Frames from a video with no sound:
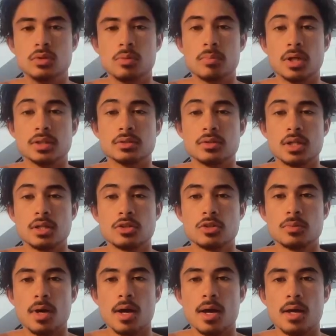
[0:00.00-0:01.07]
But until then,
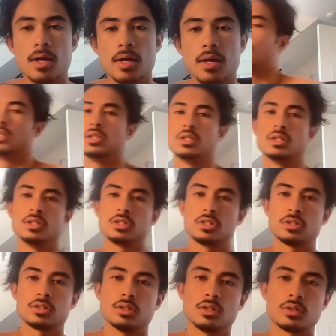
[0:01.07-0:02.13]
goodbye.
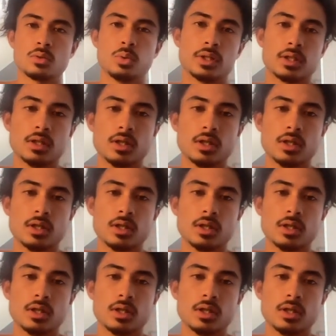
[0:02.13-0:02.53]
Just a quick